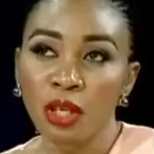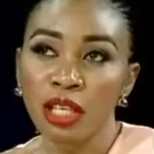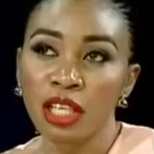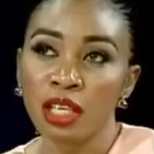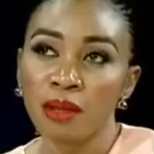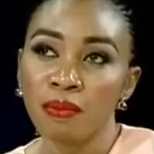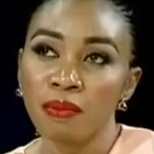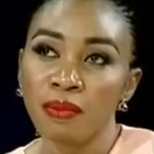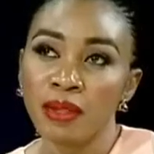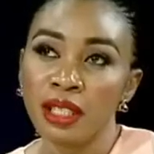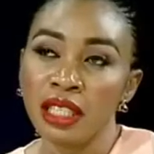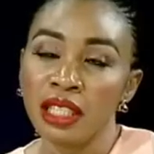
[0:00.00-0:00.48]
a
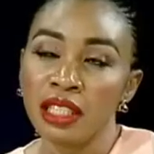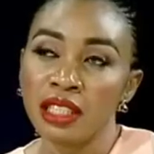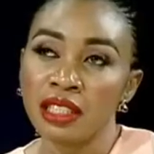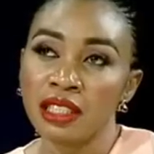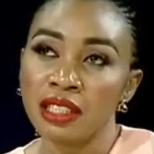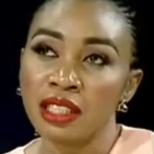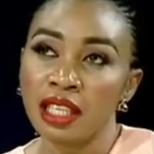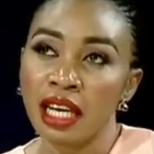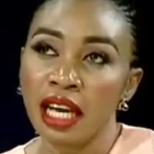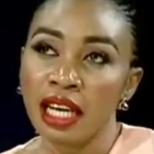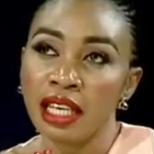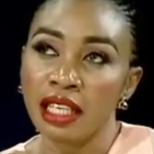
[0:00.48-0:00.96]
bit
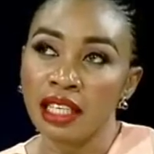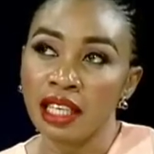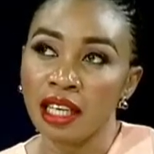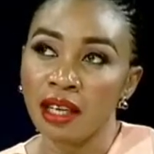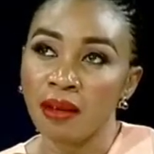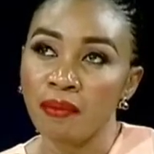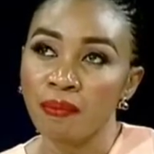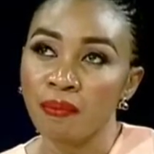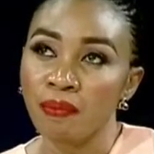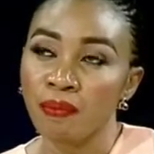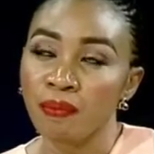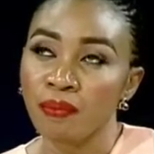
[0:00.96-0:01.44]
earlier
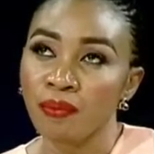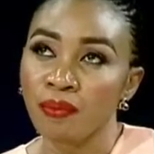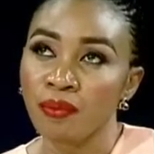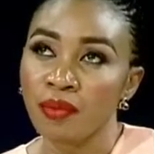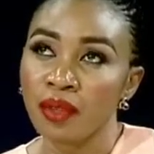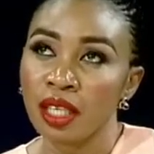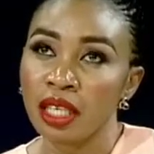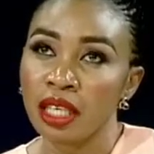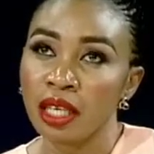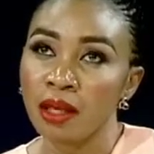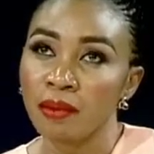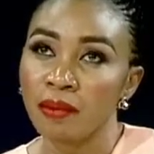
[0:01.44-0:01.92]

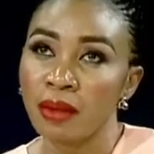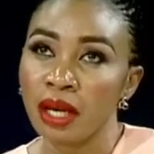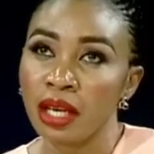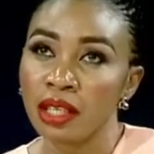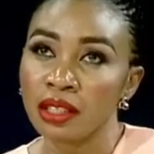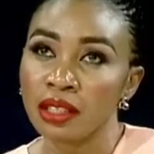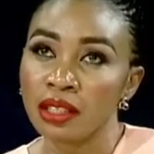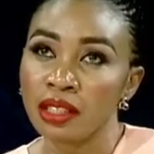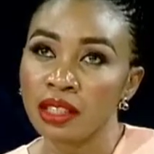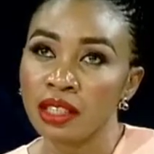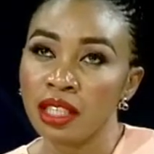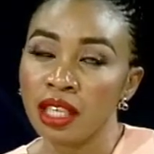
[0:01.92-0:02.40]

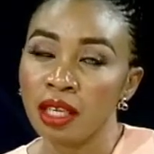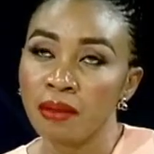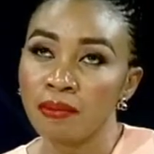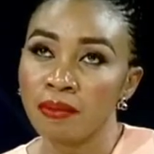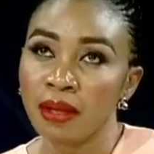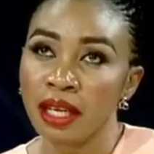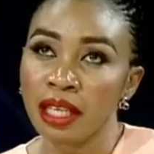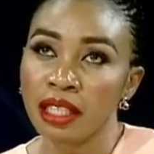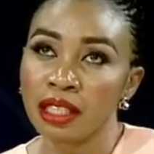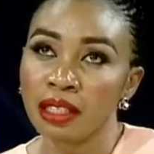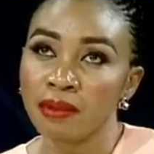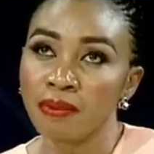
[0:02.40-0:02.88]
about the
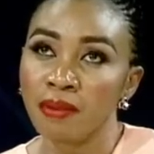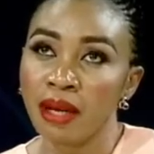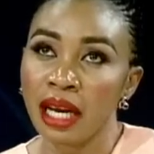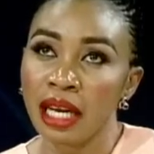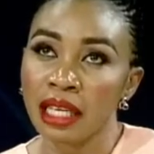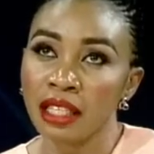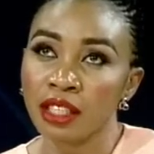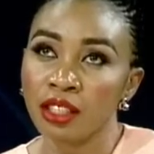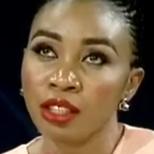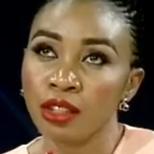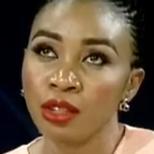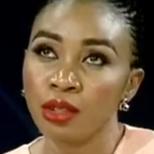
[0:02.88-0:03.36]
Apex
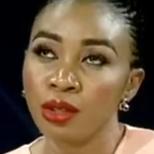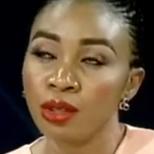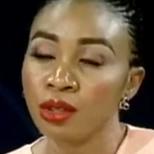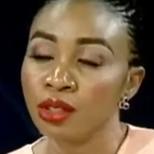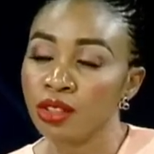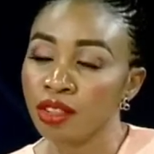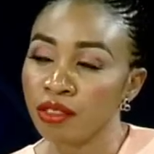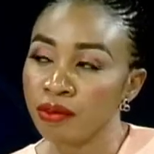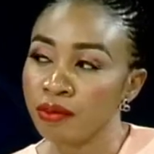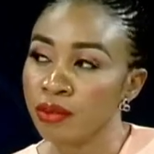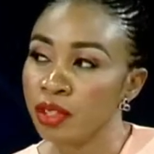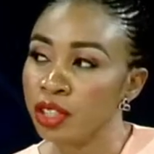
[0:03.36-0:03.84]
Bank use
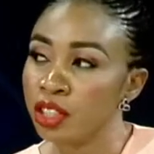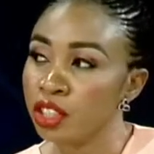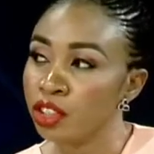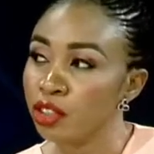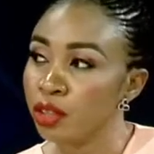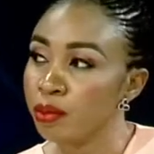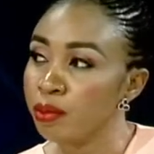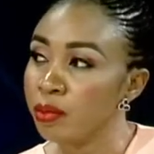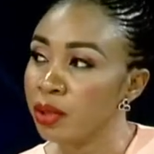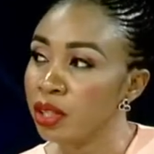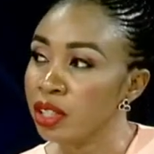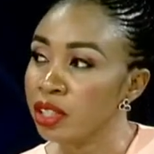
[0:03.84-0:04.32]
of
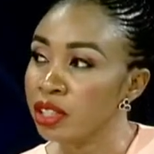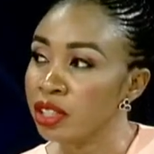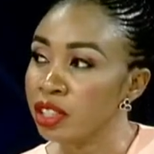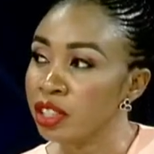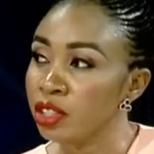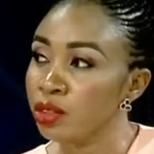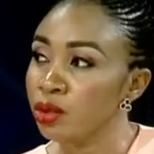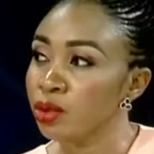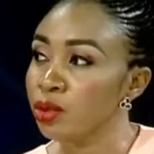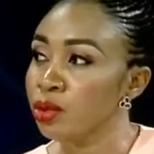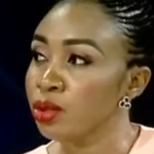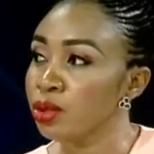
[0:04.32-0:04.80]
monetary policy
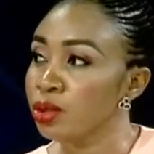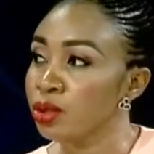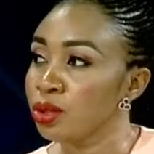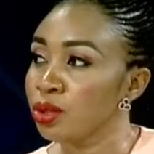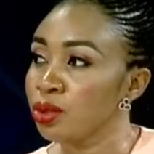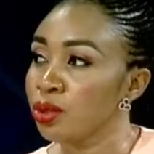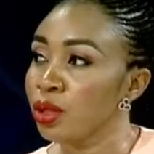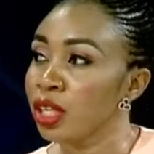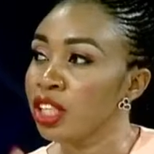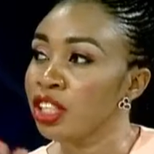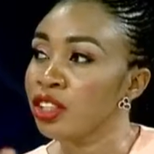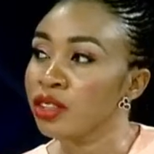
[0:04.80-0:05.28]
tools
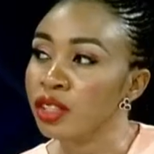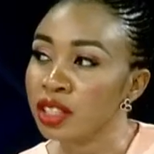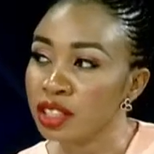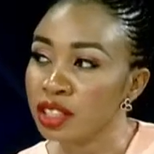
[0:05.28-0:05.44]
to address